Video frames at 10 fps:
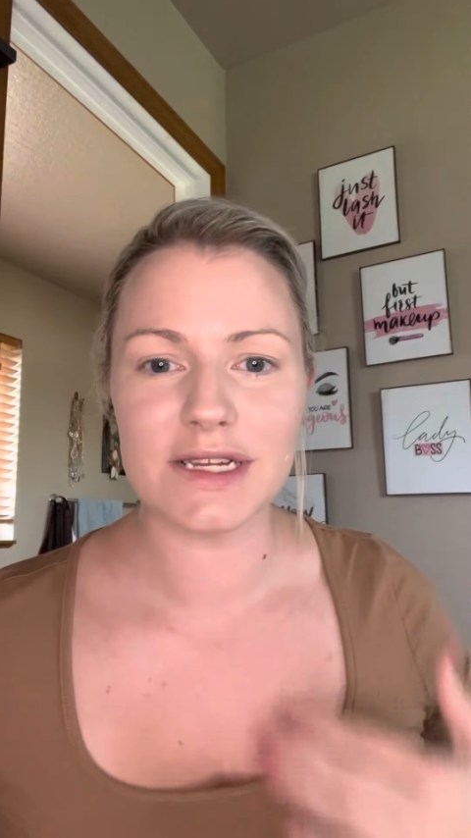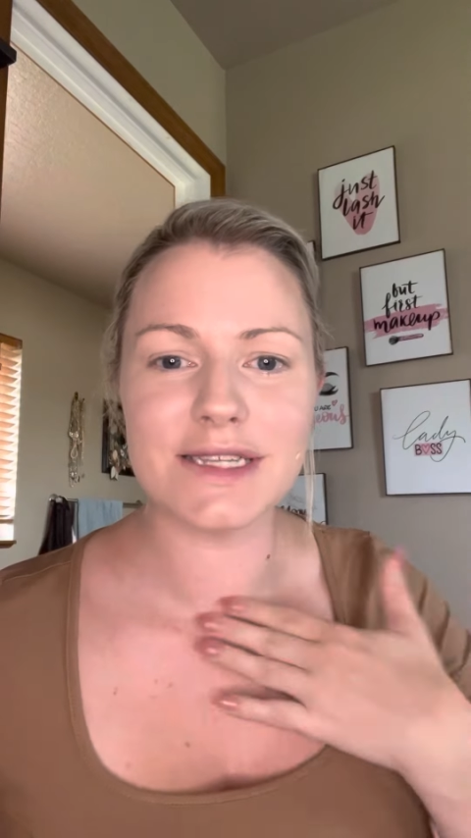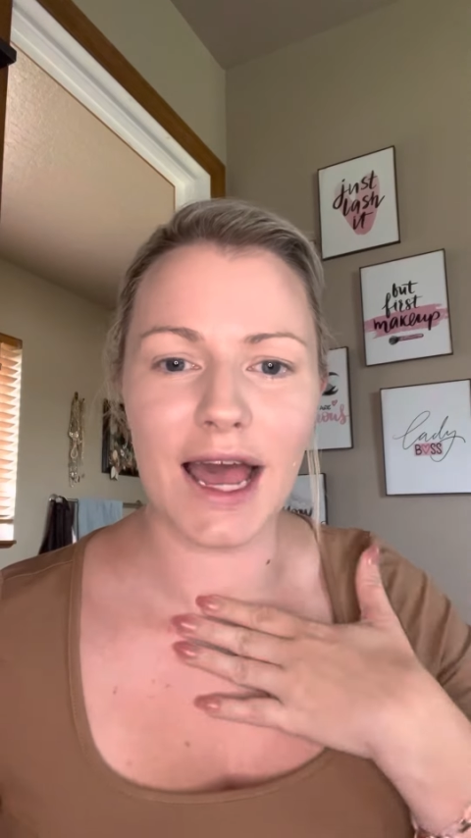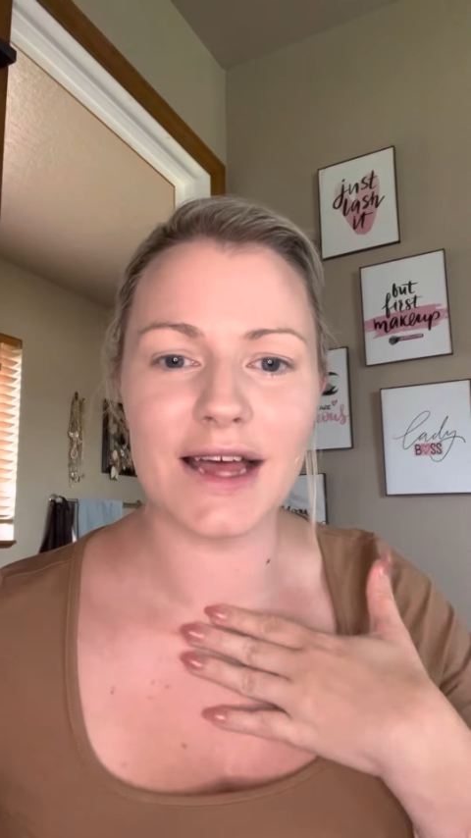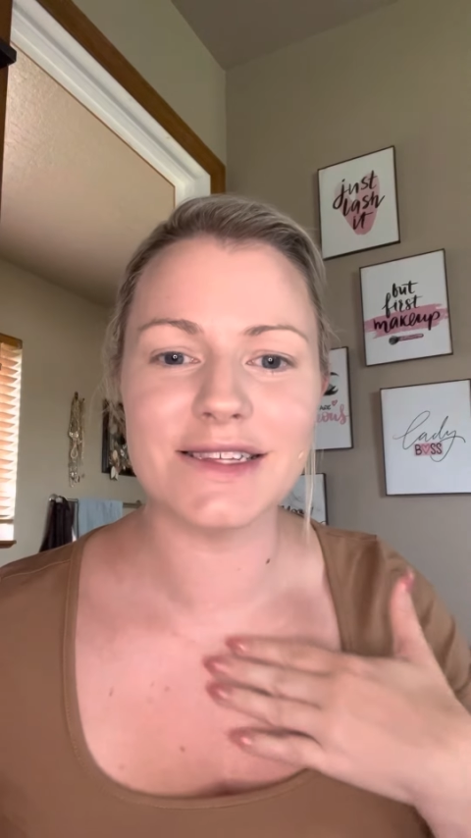So
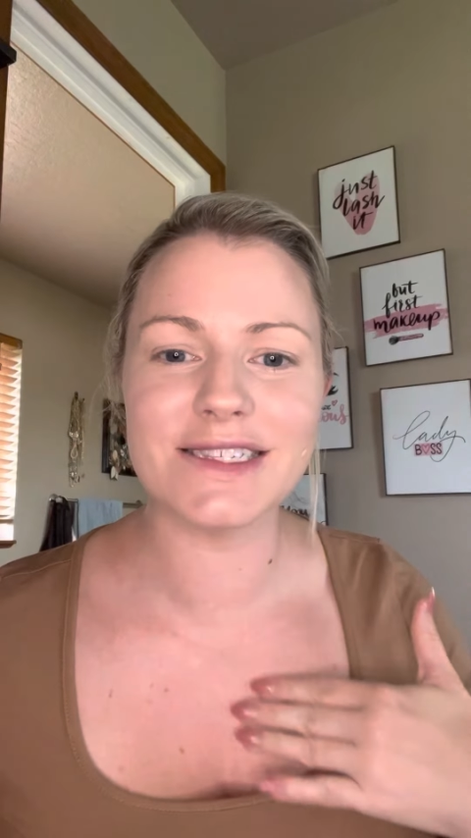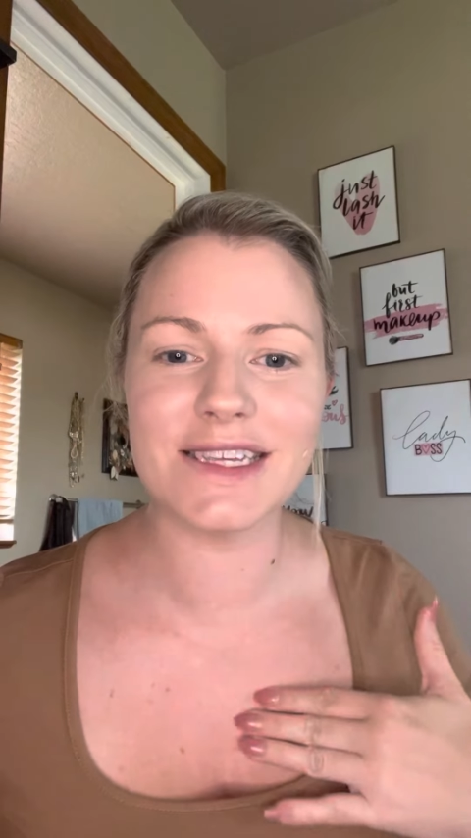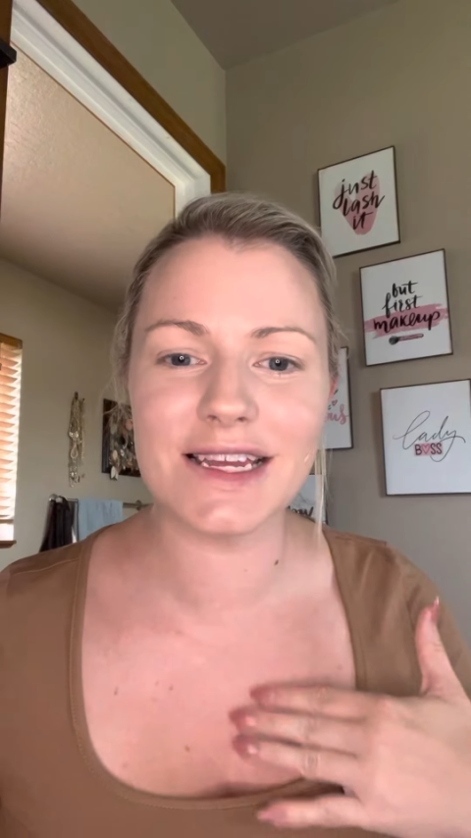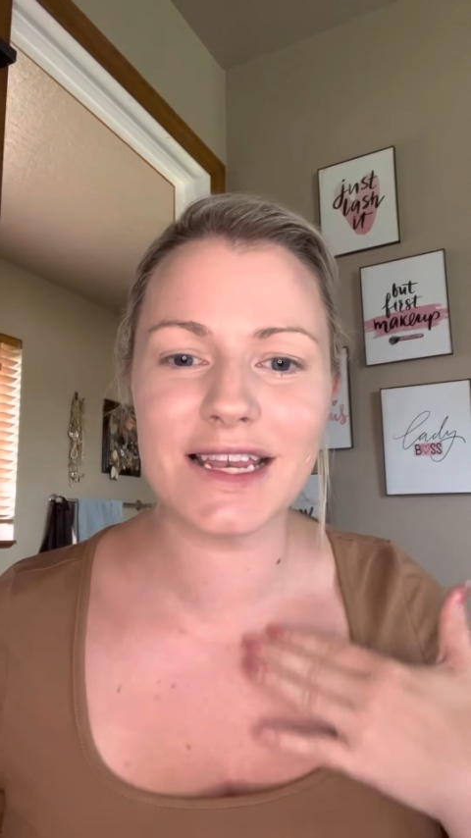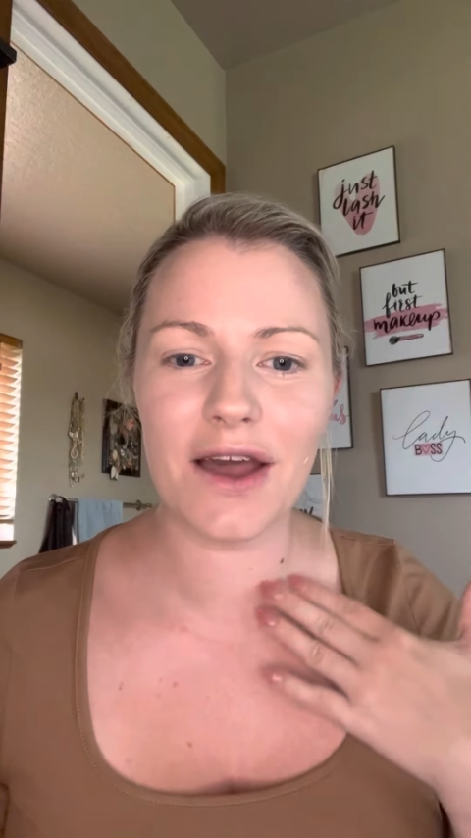yeah,
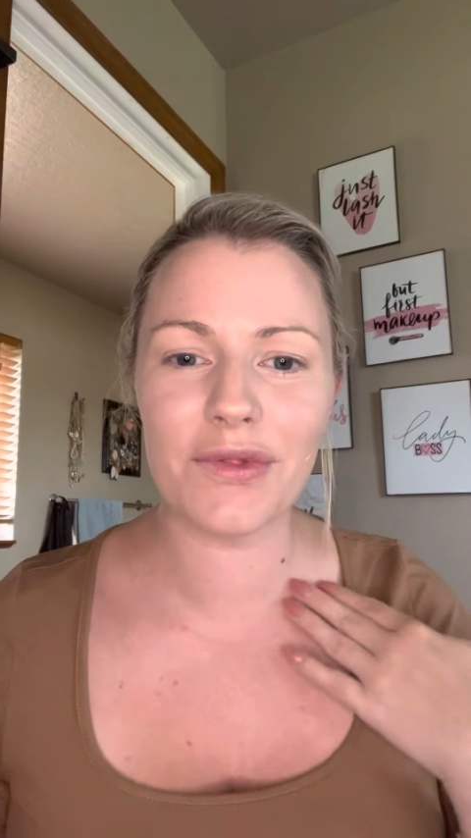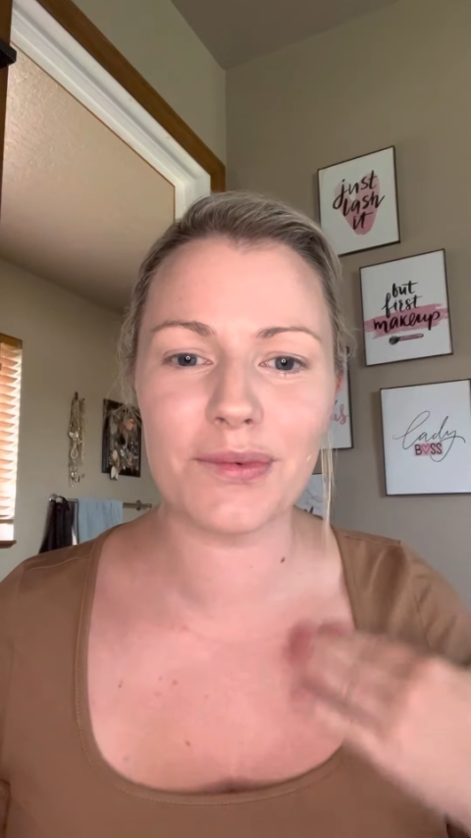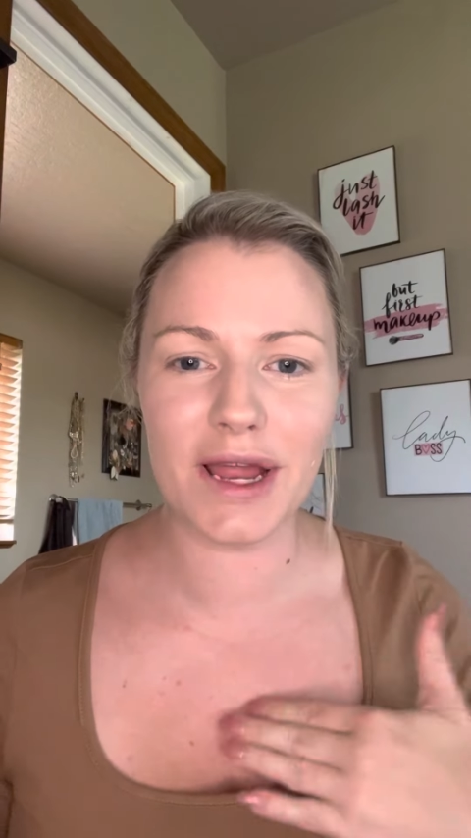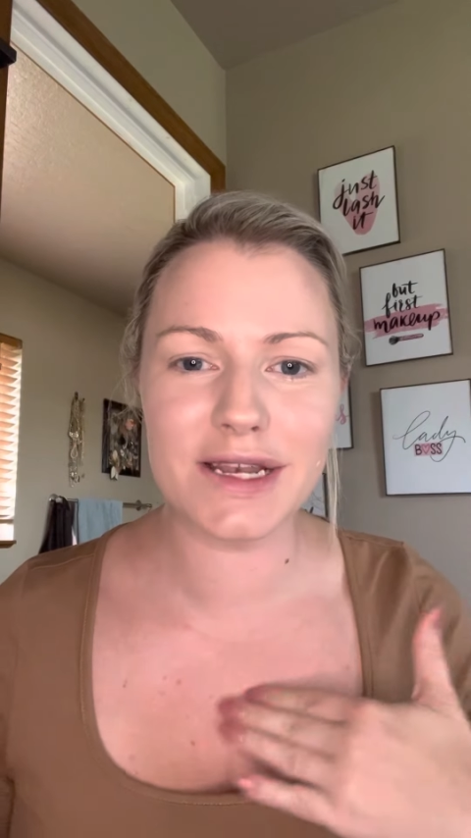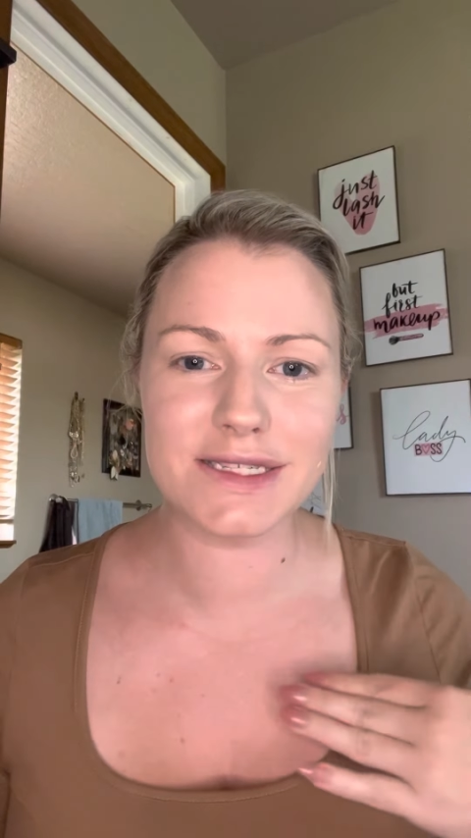see now the
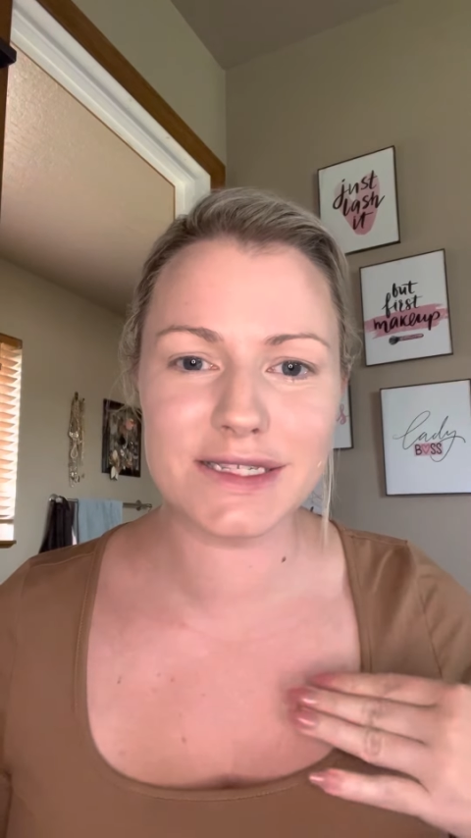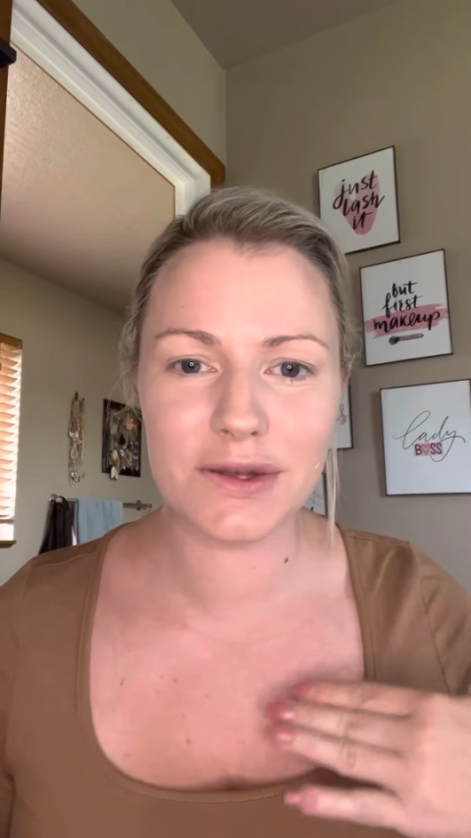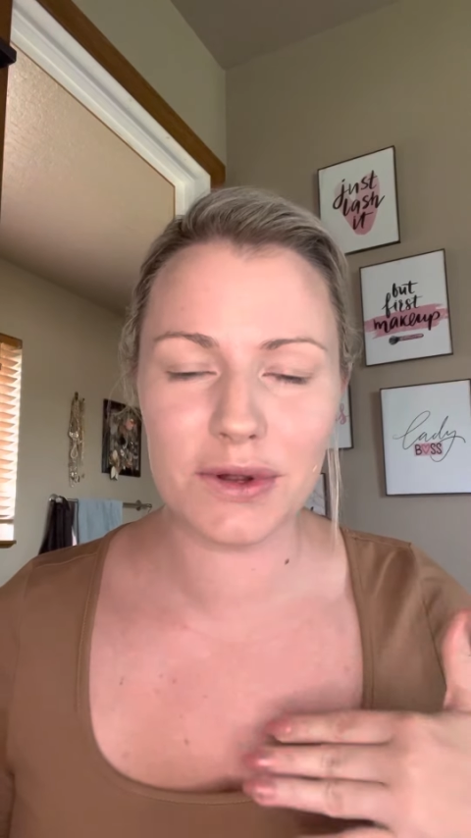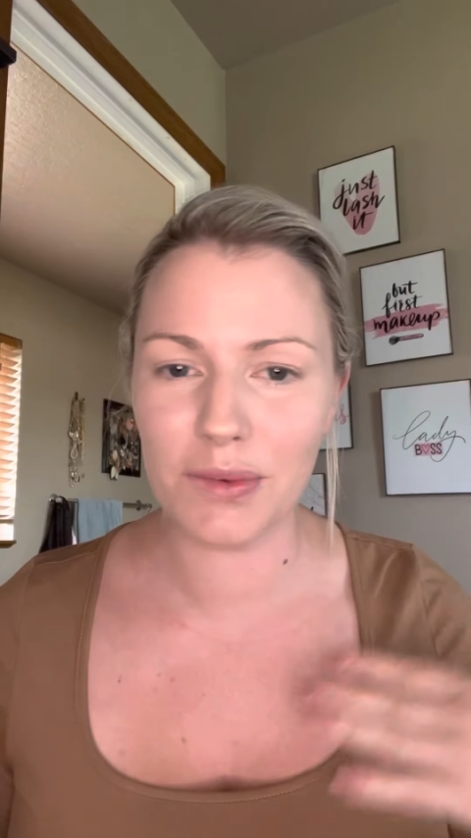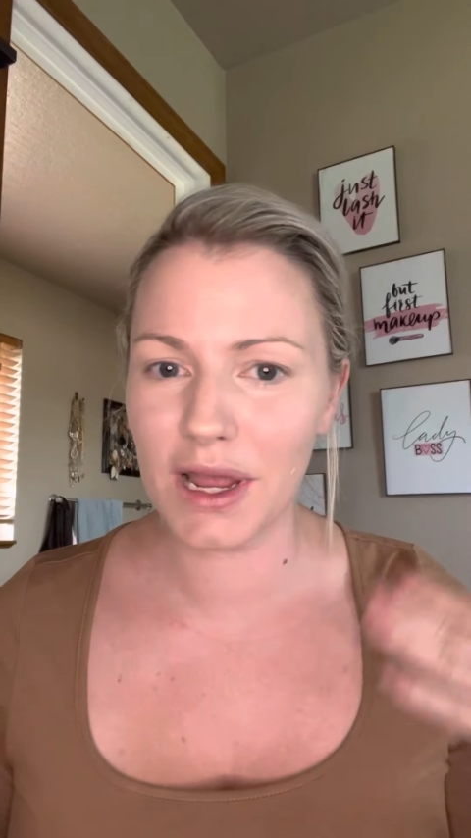redness is going away.